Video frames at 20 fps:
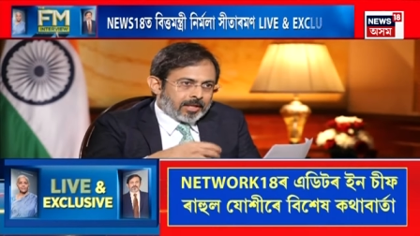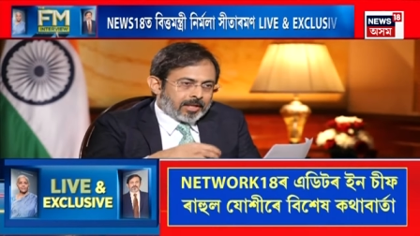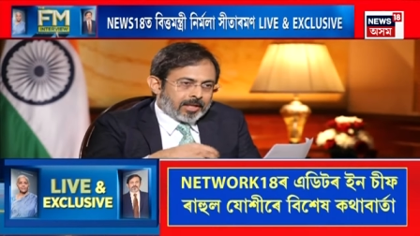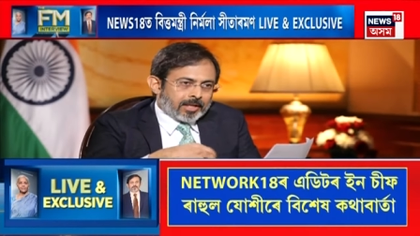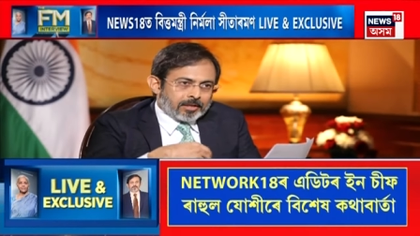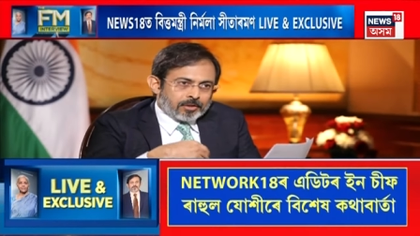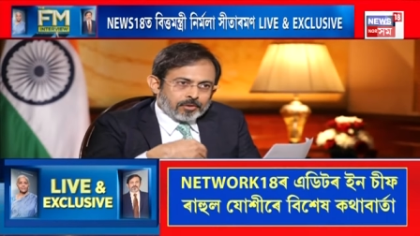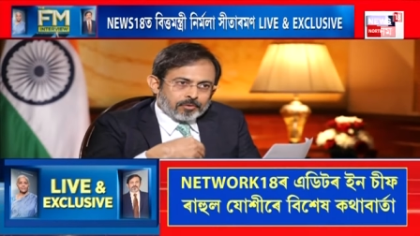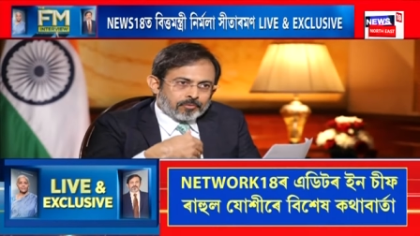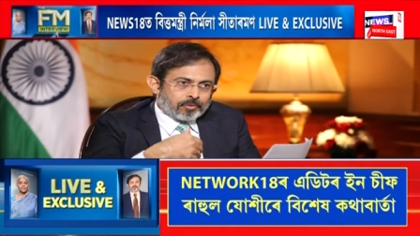and
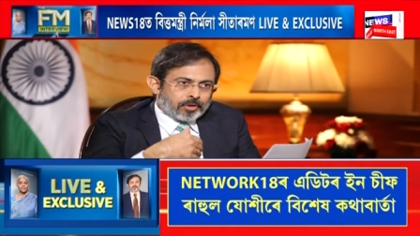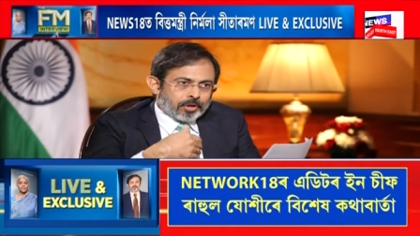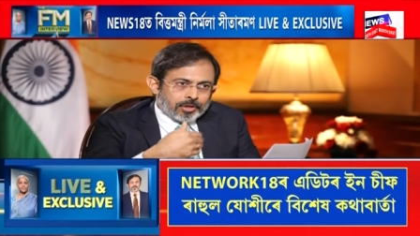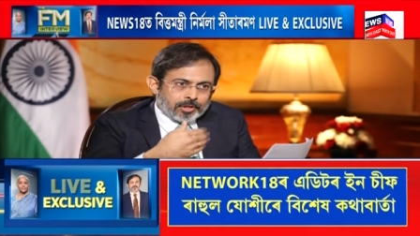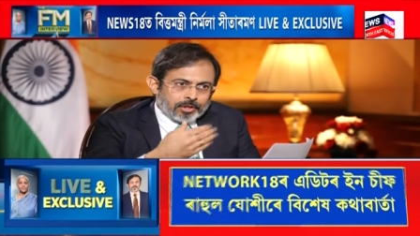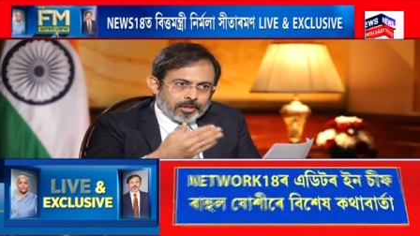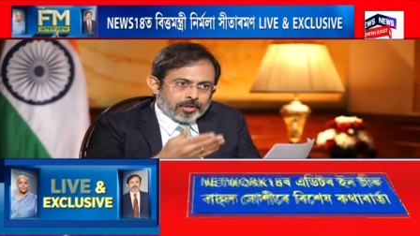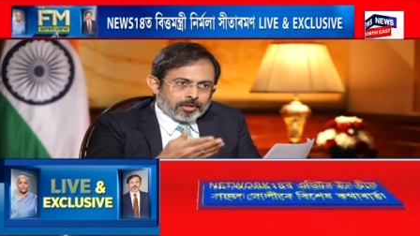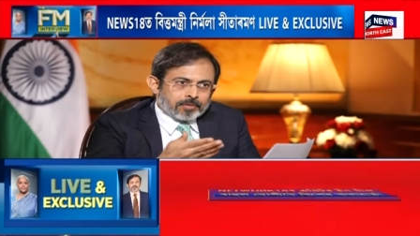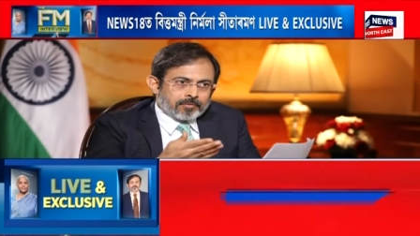you've got a
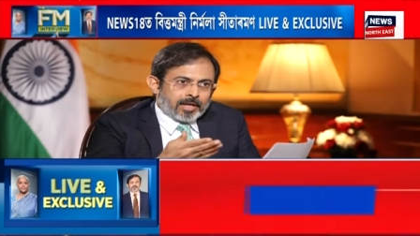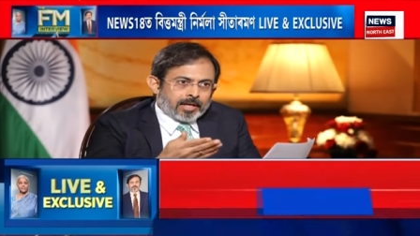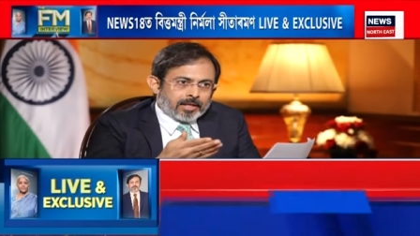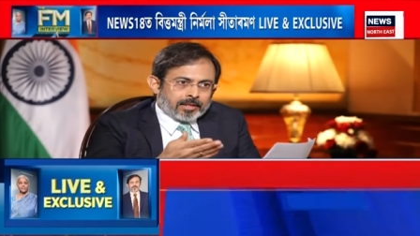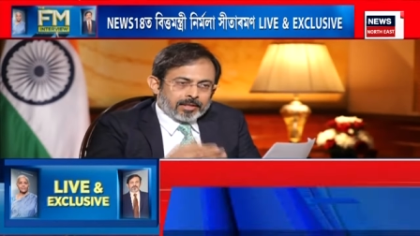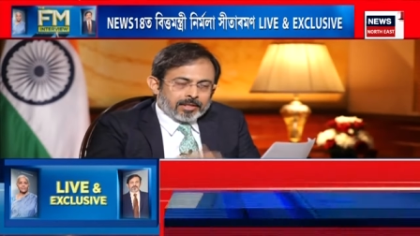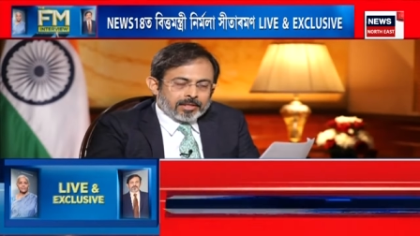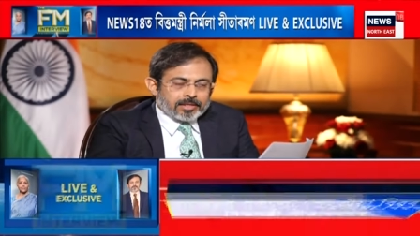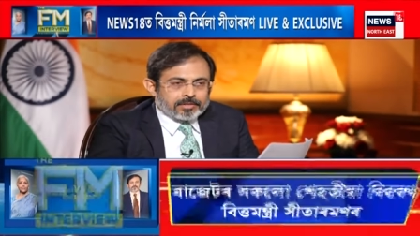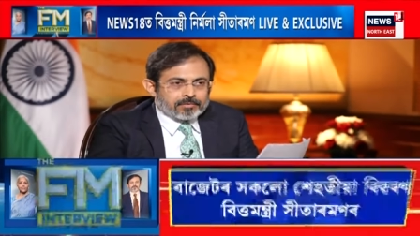lot of
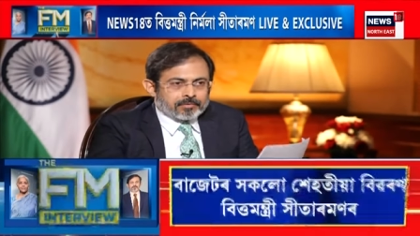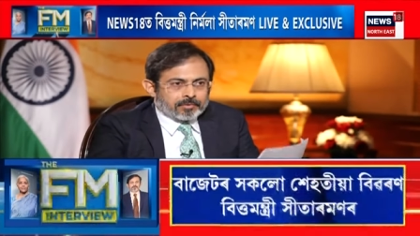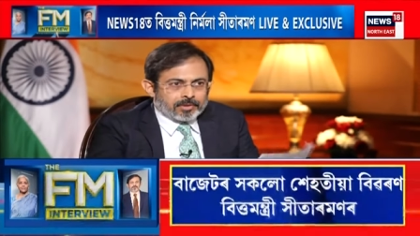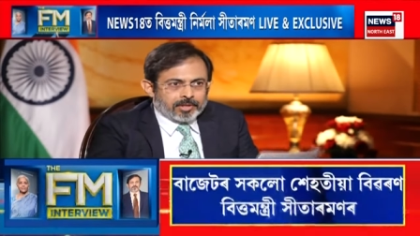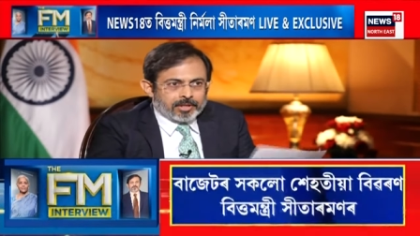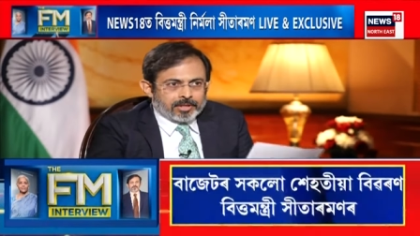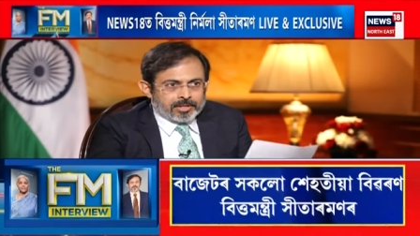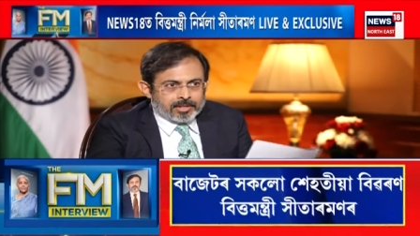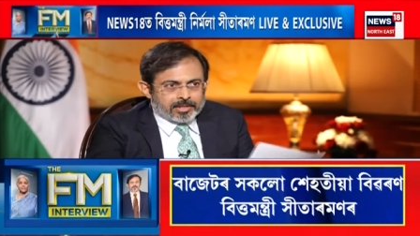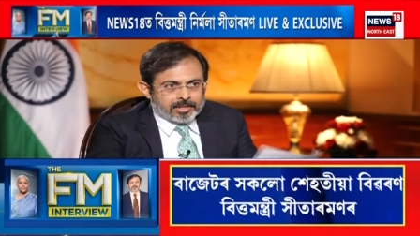accolades for
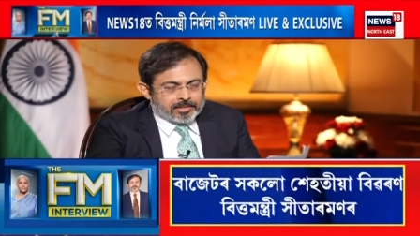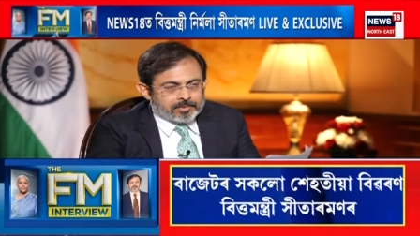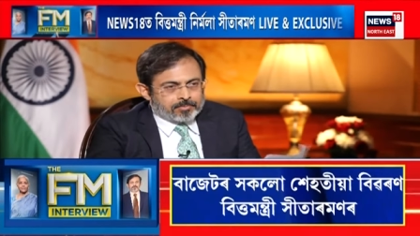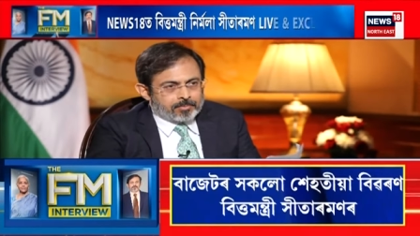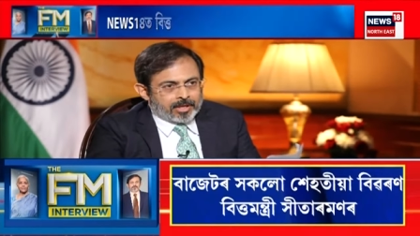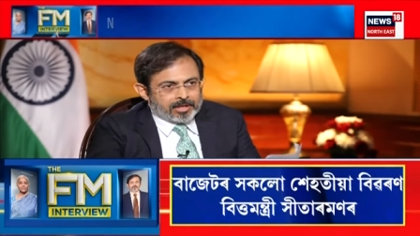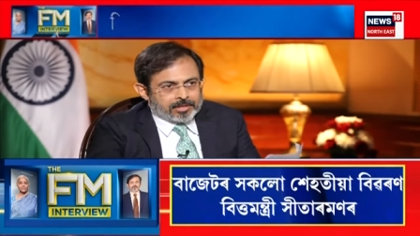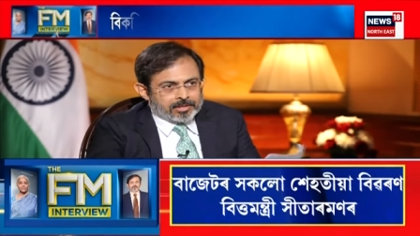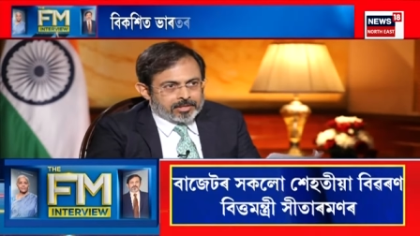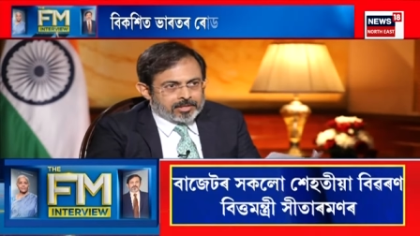it in this
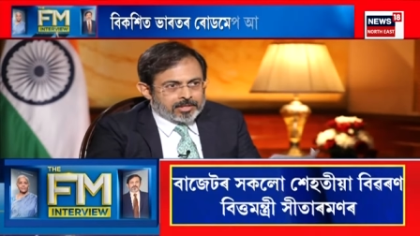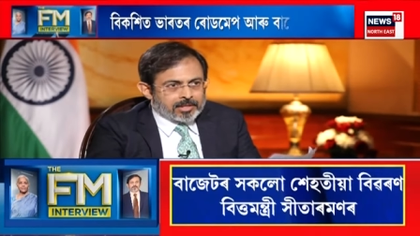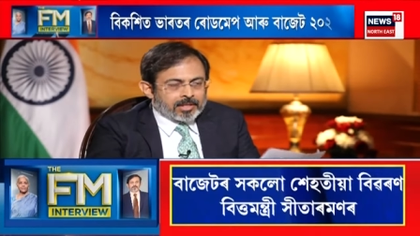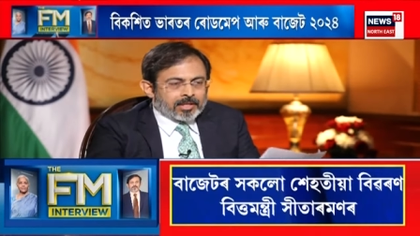budget